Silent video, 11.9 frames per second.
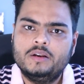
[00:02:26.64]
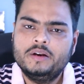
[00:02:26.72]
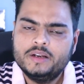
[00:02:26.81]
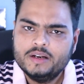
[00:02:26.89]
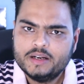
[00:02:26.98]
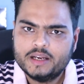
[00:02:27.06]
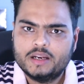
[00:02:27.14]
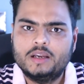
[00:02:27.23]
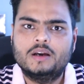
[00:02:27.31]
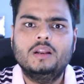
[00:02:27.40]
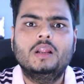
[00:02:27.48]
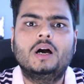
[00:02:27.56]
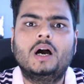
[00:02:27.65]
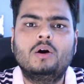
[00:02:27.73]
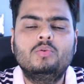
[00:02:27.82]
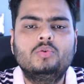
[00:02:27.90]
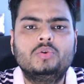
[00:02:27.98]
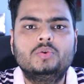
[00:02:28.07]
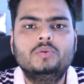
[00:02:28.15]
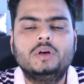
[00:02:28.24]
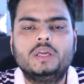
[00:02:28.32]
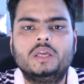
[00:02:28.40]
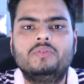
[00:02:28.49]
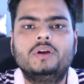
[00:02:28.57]
little technical, how do you
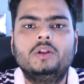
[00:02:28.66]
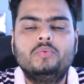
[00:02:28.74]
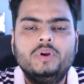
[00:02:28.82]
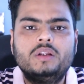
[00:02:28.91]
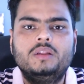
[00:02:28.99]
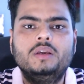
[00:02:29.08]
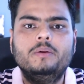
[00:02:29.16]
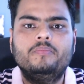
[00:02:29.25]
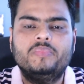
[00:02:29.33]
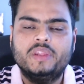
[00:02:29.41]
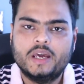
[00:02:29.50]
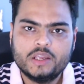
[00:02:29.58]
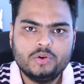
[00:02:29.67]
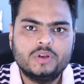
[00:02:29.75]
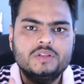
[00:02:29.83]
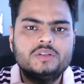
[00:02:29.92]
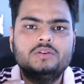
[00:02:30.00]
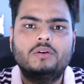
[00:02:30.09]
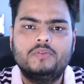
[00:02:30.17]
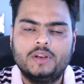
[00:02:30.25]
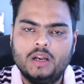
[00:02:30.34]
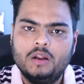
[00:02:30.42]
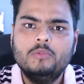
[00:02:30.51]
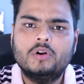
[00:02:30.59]
evaluate the accuracy of
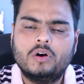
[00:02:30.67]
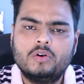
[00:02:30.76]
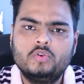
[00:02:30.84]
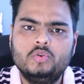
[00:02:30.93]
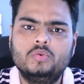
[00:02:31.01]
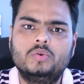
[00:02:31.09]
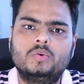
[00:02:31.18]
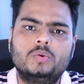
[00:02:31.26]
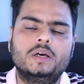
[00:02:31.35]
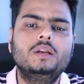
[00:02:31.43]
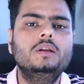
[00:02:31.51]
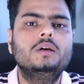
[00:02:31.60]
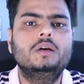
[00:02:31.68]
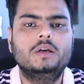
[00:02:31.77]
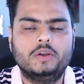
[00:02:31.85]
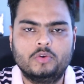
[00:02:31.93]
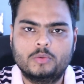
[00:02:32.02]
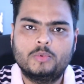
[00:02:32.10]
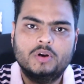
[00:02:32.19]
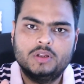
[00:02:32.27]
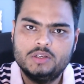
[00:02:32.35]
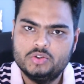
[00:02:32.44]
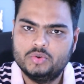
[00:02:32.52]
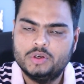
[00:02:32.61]
LLM or how do you know that your
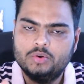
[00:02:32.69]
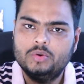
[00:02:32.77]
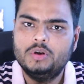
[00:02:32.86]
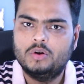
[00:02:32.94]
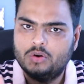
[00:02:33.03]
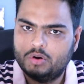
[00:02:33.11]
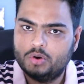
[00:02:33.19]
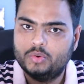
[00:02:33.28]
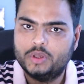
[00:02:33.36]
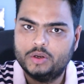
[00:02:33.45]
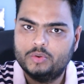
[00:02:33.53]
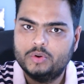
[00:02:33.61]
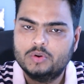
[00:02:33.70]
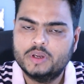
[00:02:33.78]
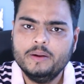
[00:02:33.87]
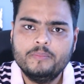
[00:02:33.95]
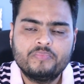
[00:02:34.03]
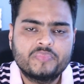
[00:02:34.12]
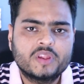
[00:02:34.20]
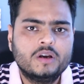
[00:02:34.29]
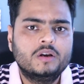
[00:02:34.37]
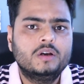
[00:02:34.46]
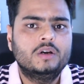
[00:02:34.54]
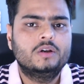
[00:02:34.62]
model is doing good or not doing good, okay?
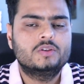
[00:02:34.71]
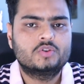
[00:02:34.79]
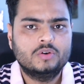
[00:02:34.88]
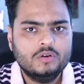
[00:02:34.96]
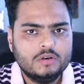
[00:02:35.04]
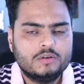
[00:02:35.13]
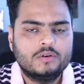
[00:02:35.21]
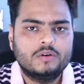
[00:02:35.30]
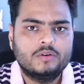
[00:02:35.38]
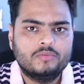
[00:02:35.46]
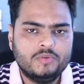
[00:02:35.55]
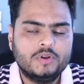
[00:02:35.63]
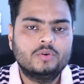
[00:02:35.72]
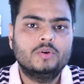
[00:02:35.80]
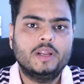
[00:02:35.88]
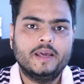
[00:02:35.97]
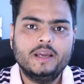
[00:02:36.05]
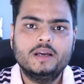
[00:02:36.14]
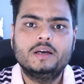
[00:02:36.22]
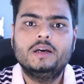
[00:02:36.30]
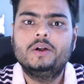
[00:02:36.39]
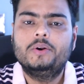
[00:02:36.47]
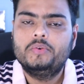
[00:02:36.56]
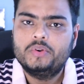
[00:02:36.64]
So we will go like,
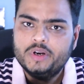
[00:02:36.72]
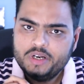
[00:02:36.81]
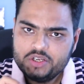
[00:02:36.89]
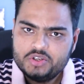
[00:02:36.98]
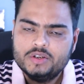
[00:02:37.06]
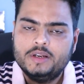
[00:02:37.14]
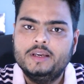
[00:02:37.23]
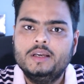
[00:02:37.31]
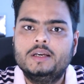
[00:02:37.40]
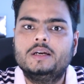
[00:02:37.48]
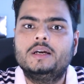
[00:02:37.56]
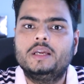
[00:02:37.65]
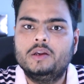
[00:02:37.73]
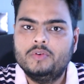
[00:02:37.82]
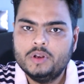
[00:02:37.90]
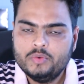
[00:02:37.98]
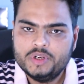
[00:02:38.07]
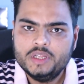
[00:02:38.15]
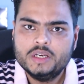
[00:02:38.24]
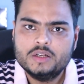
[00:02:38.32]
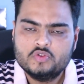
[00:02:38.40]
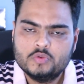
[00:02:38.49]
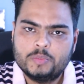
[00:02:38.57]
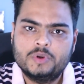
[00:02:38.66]
traditionally, evaluating
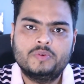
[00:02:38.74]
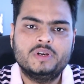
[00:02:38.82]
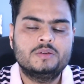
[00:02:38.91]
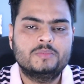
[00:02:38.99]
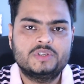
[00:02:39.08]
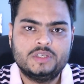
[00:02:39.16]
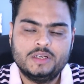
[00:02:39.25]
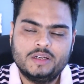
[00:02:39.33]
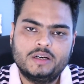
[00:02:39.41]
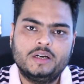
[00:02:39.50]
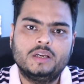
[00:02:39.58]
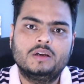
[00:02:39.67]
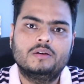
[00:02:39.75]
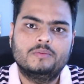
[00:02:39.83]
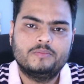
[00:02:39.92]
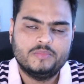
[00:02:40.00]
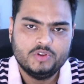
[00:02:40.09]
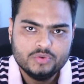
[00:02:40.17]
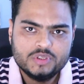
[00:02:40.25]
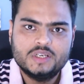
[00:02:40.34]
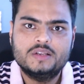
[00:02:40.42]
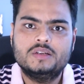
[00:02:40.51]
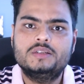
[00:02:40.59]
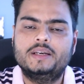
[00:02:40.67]
a supervised machine learning use
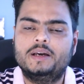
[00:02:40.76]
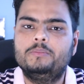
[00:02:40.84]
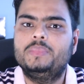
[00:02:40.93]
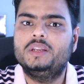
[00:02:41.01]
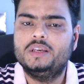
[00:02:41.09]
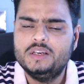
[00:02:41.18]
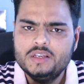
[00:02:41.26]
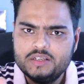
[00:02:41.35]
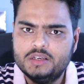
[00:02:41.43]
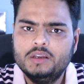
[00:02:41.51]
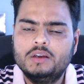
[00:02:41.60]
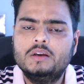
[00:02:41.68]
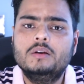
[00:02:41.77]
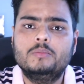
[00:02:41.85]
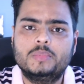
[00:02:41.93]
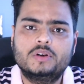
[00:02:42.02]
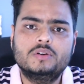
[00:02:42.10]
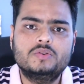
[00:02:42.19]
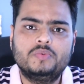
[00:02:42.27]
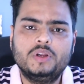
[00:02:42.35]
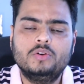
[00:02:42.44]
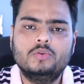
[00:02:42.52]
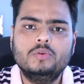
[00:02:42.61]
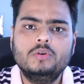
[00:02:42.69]
cases have been easy because
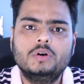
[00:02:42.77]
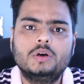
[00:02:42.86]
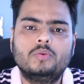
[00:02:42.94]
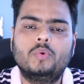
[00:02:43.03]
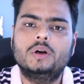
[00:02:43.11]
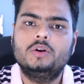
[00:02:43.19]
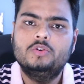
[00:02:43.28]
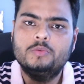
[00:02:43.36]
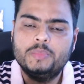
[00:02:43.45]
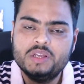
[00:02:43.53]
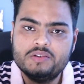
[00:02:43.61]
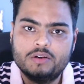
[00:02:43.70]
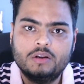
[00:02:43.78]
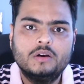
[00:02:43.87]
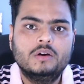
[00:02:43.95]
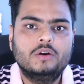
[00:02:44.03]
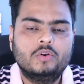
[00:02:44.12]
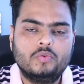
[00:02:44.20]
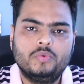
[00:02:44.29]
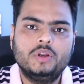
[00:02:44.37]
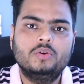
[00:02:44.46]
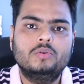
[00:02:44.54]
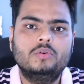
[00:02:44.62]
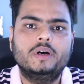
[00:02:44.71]
we know what to measure, we
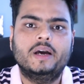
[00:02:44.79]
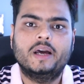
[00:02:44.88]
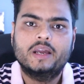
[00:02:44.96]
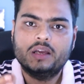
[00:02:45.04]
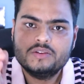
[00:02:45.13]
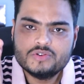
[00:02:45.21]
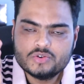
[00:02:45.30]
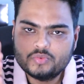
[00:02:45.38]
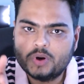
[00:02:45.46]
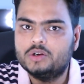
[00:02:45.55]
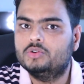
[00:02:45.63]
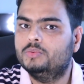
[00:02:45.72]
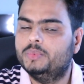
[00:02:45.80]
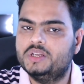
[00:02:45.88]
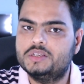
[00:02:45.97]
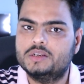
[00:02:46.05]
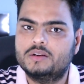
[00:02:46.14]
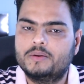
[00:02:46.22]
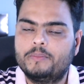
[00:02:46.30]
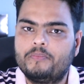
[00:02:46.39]
know against what to measure.